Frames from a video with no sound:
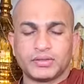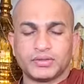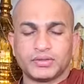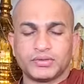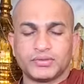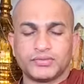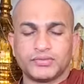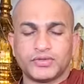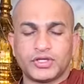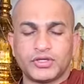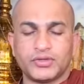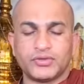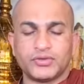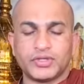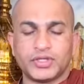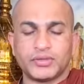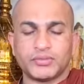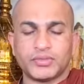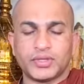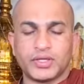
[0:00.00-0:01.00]
So
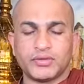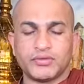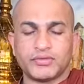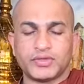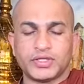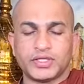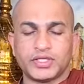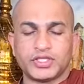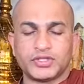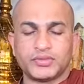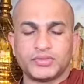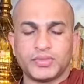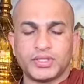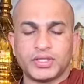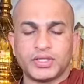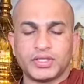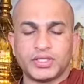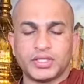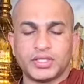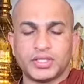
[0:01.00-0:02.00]
following my words
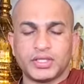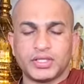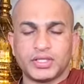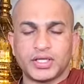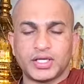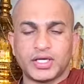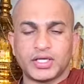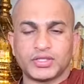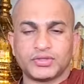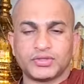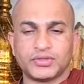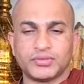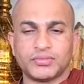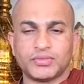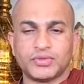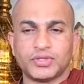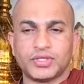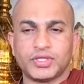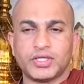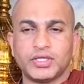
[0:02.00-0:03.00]
mentally, relax your
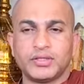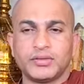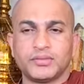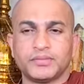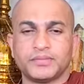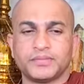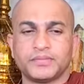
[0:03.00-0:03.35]
body.